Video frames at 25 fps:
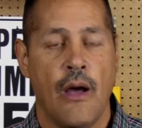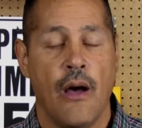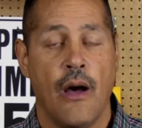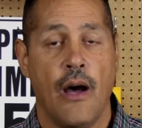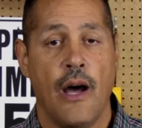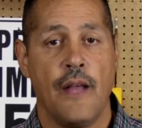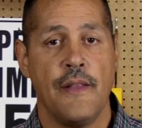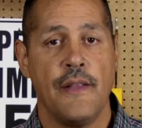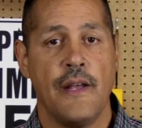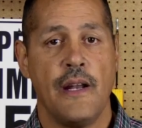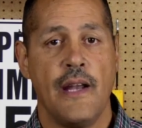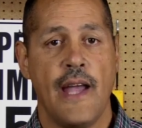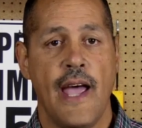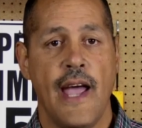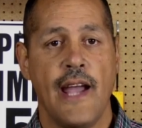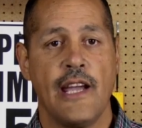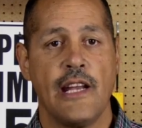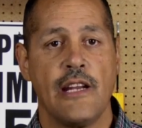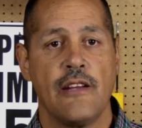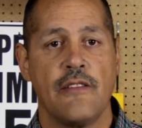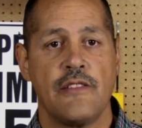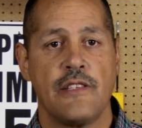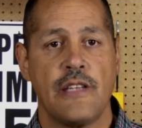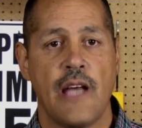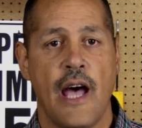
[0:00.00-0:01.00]
On the
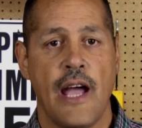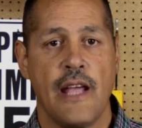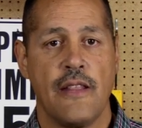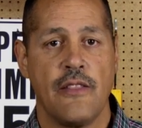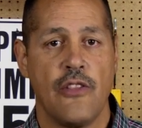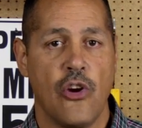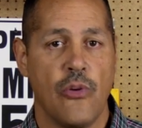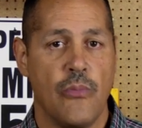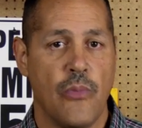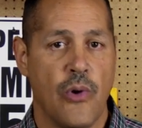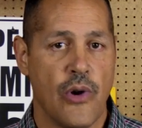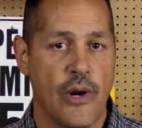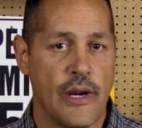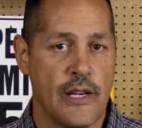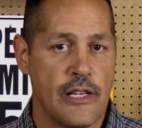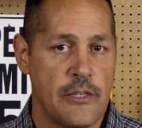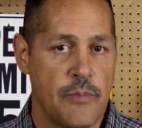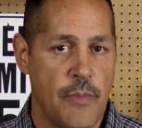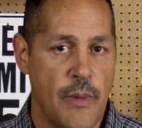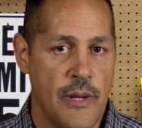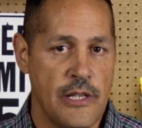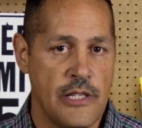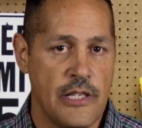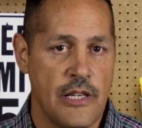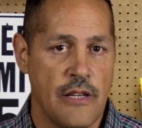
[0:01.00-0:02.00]
negative side, they're more
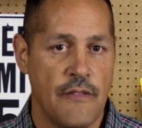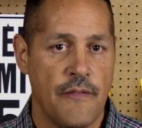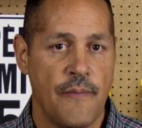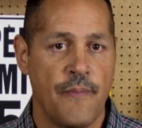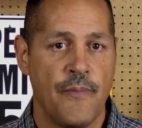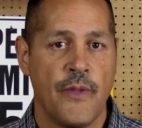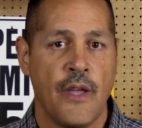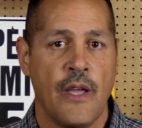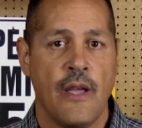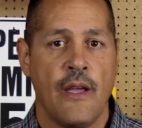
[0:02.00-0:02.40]
expensive